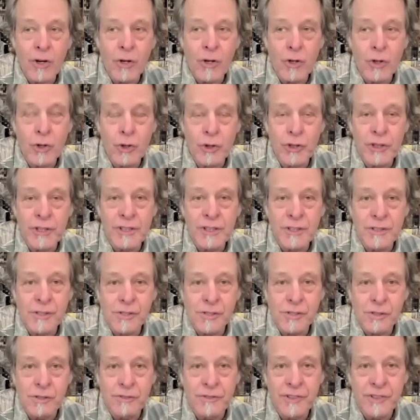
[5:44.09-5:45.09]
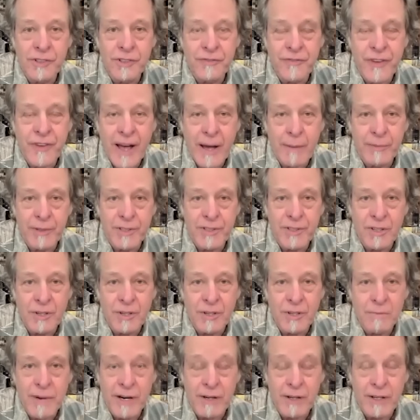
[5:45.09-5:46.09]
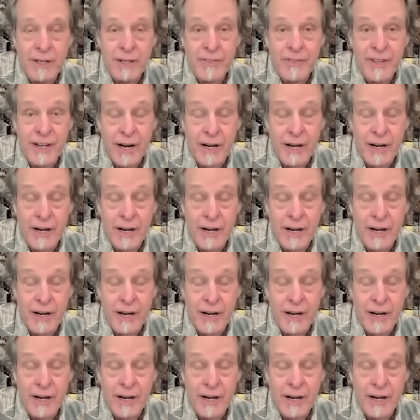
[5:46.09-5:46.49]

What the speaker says: Good conservative families in America that